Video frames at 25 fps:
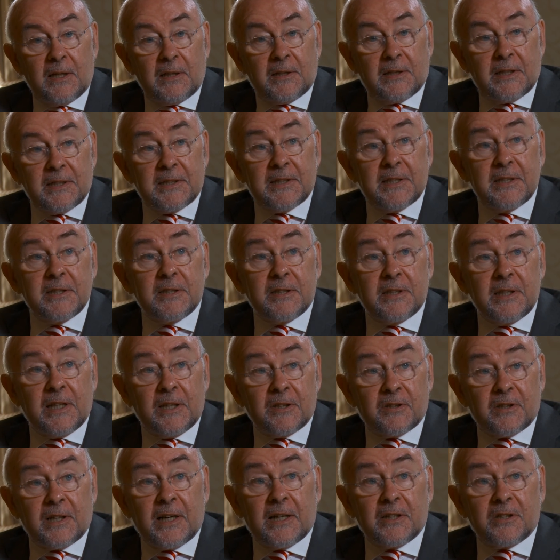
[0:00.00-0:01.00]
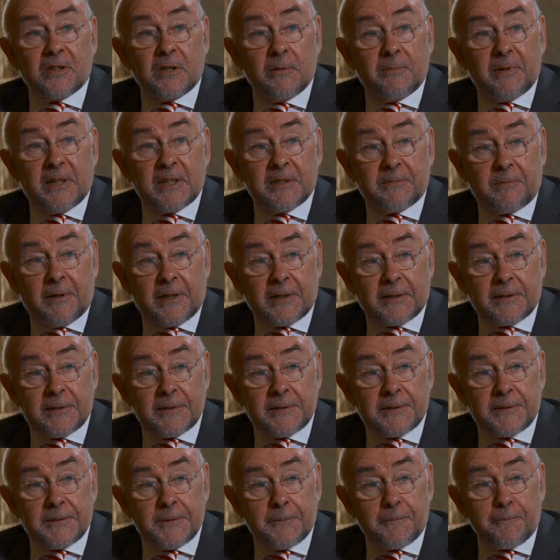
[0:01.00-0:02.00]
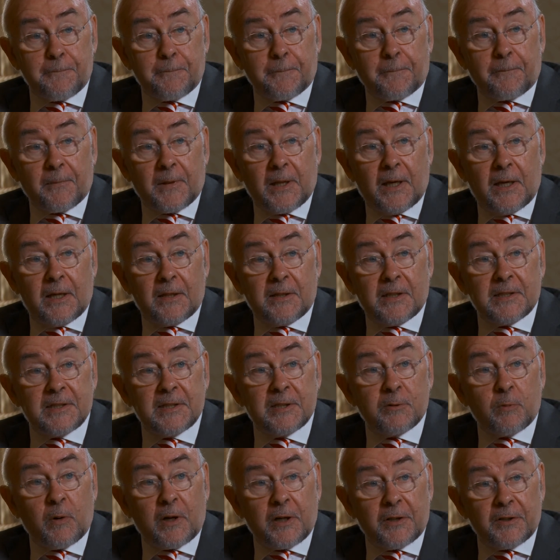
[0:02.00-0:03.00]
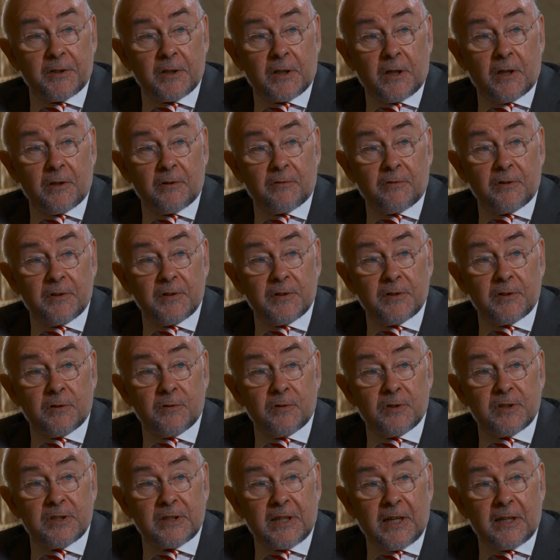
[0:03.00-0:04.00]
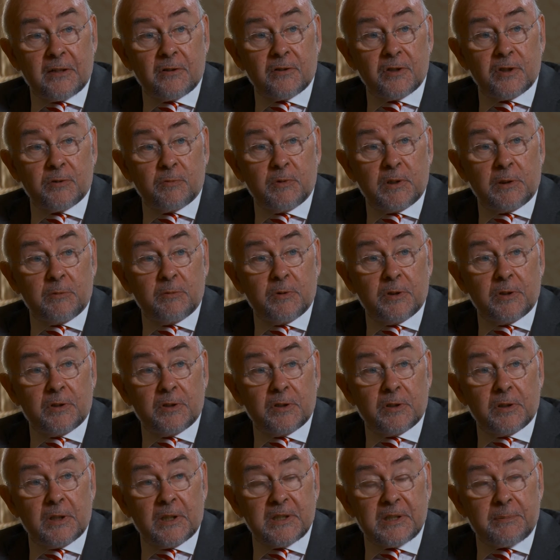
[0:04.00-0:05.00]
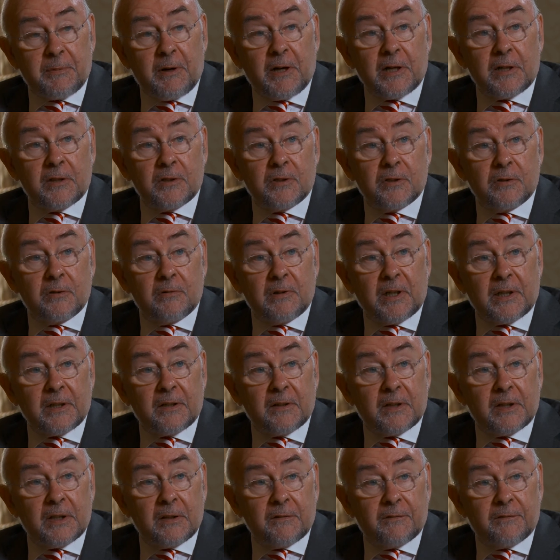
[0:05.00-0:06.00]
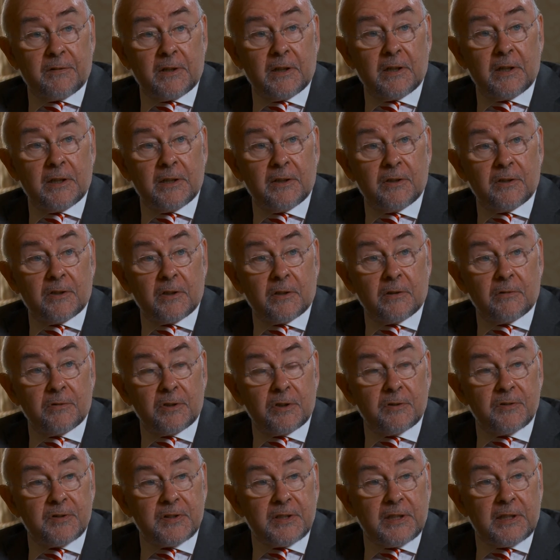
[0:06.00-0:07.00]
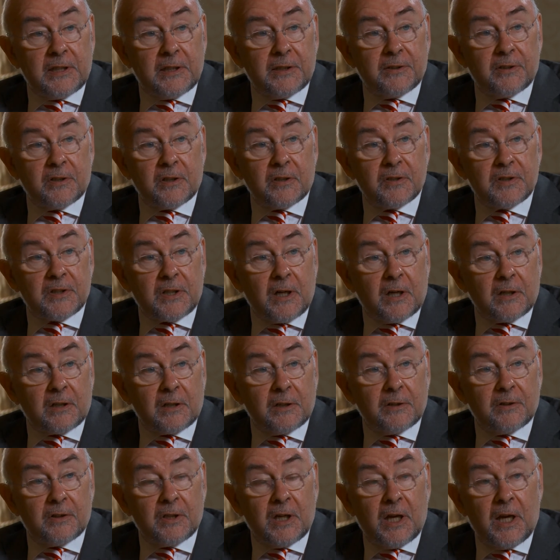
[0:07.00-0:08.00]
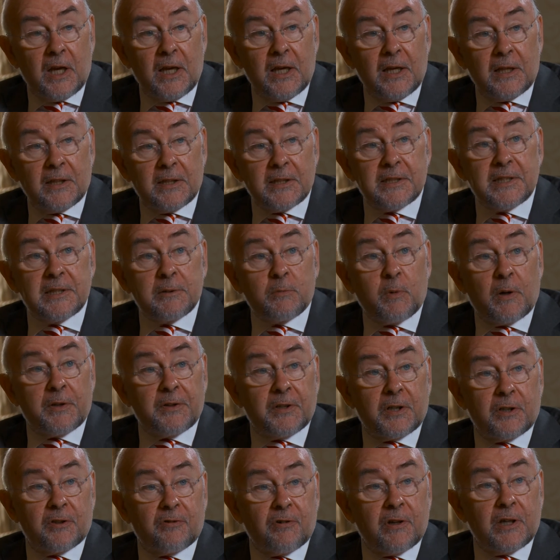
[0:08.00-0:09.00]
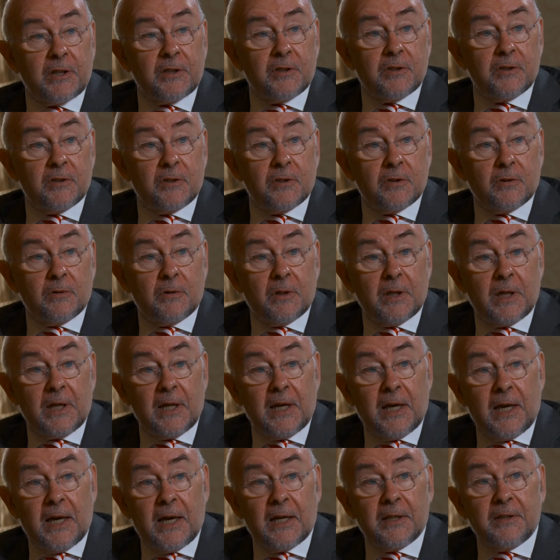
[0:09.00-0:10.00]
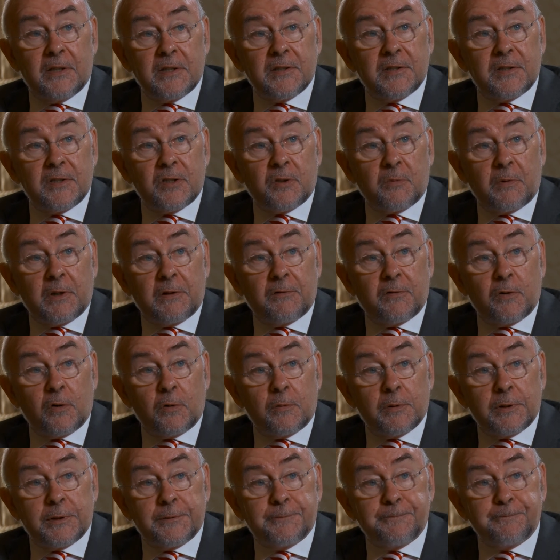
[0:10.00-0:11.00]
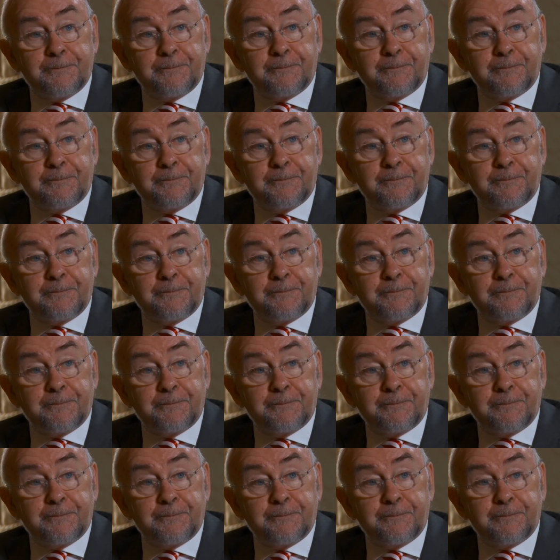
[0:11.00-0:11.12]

This is international best practice. This is what other countries whose standards we would aspire to, like Finland or New Zealand or Scotland, this is what they're trying to do, and this is the way forward.